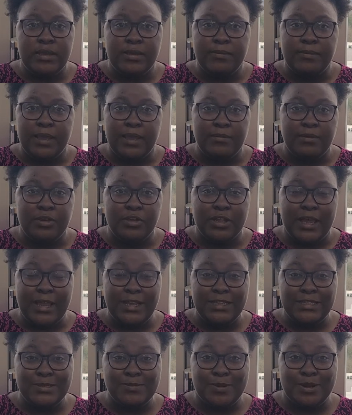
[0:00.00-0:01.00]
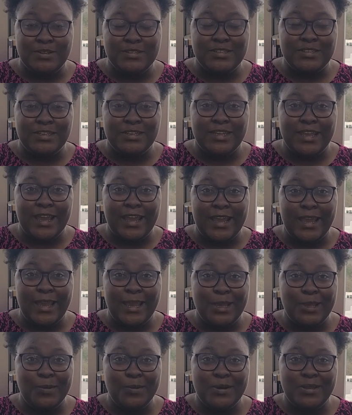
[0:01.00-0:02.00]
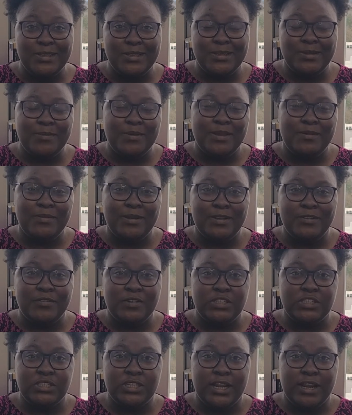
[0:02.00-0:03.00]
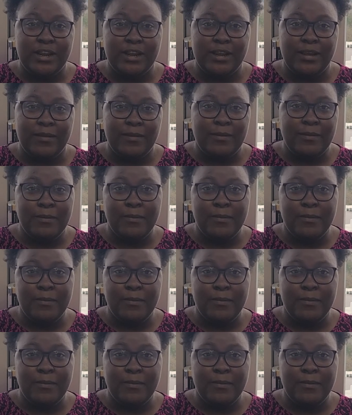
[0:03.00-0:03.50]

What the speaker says: Maybe you like this person today and you want them to be a beneficiary,